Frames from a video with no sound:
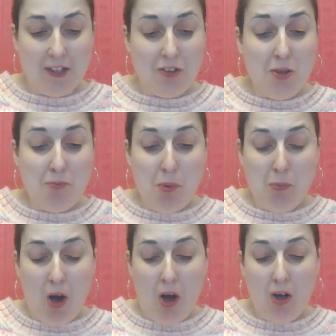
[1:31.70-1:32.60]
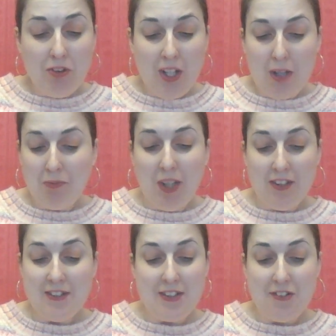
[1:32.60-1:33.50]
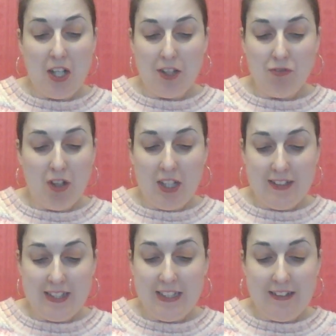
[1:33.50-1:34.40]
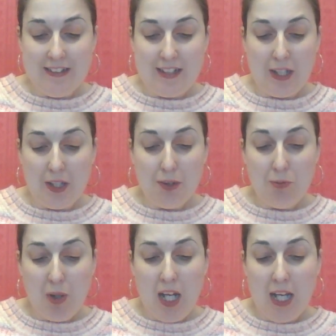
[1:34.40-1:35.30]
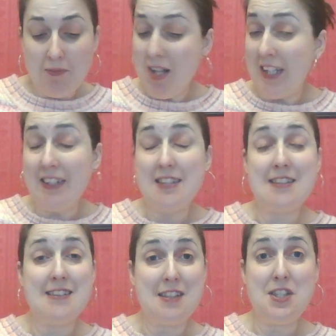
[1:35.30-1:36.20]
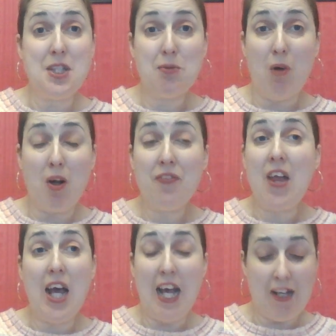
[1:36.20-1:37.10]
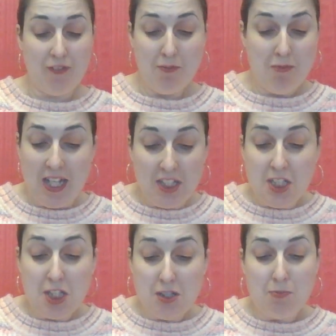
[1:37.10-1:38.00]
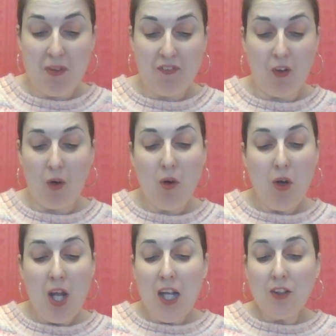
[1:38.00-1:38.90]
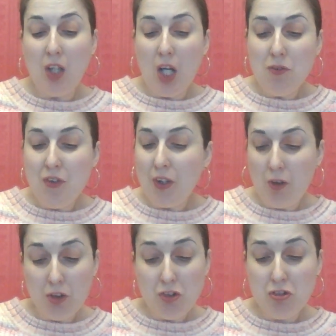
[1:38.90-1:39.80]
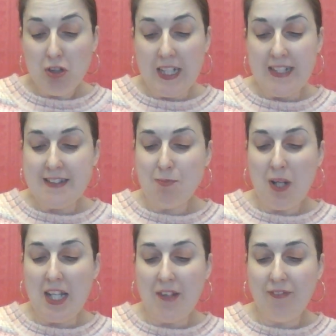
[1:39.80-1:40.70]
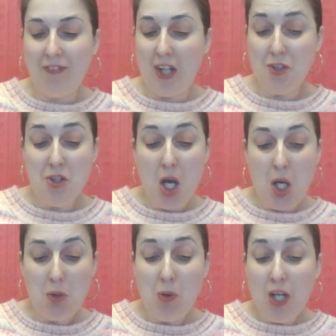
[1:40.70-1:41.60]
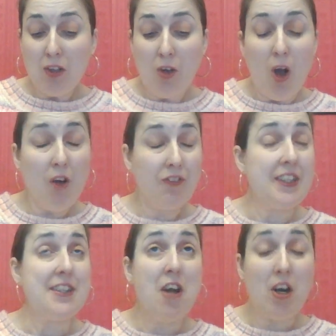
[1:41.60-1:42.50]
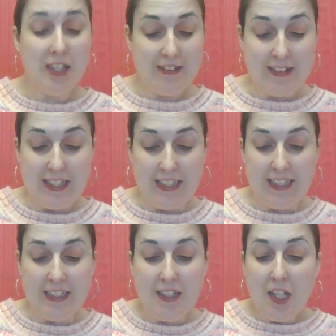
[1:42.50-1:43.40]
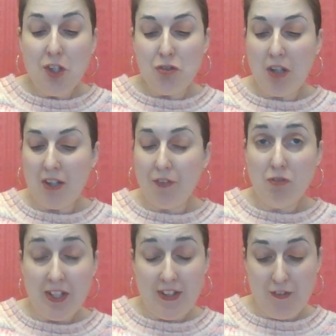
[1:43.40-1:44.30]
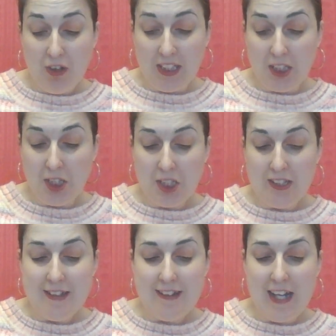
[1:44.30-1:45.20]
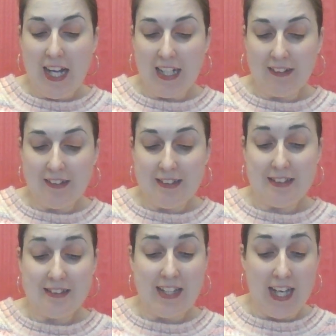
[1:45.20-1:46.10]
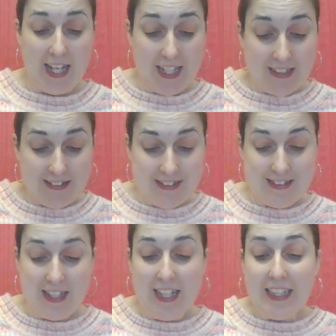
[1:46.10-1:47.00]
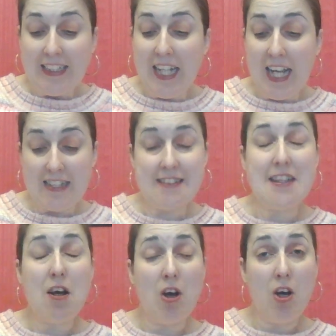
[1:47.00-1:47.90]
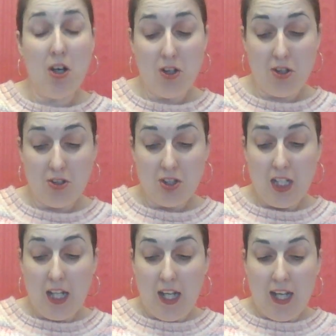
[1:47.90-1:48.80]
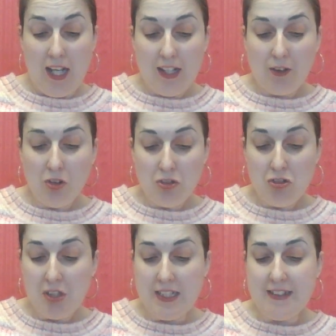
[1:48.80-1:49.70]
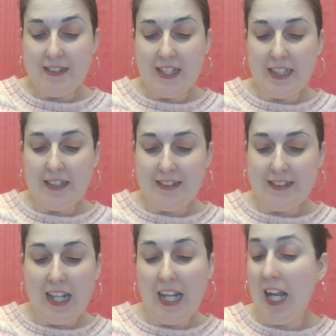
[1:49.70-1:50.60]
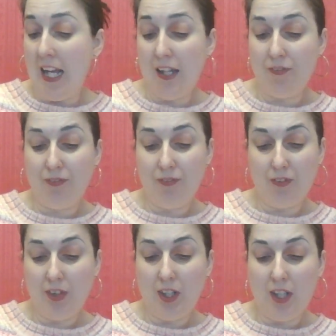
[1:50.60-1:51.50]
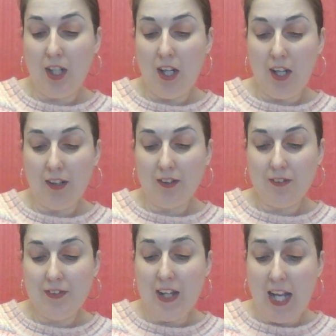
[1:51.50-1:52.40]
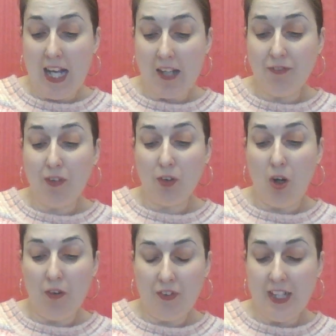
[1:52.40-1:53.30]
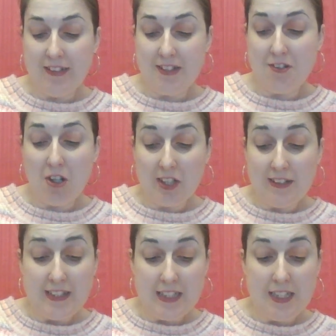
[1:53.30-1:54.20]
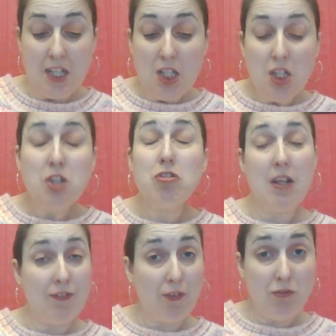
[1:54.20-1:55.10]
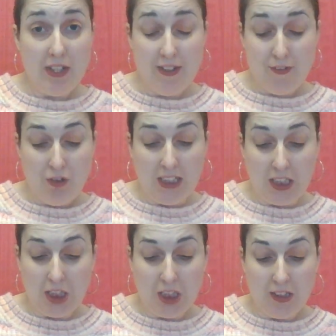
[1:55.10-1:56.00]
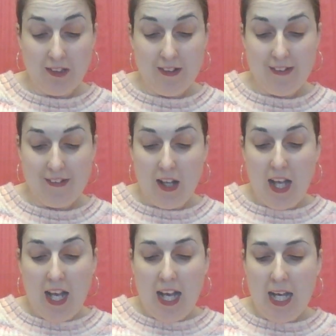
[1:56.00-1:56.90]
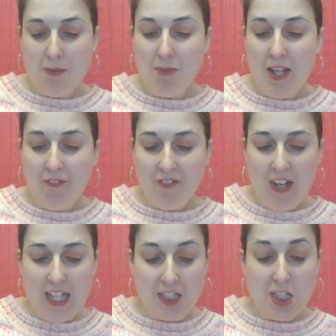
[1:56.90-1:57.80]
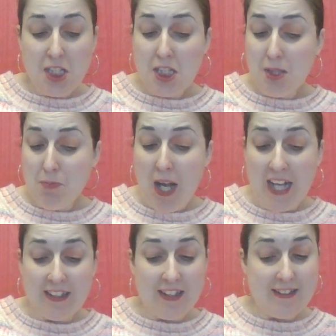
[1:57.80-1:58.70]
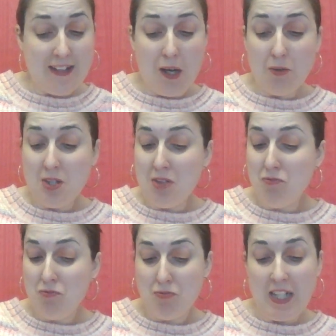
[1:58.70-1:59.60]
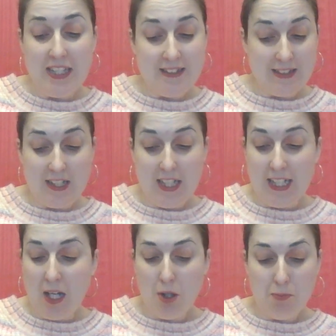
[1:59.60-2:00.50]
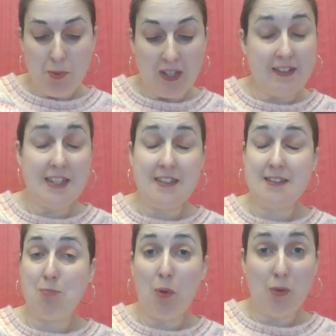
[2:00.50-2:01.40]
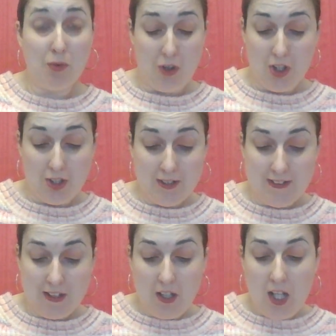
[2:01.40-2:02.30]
Number one, I'm going to dive right into, um, and this is a new one that I haven't mentioned before. Go to countries with no COVID 19 travel restrictions and tests. Yes, there are uh, countries that you still have to have COVID 19 travel restrictions. Um, in fact, Japan has only recently opened its borders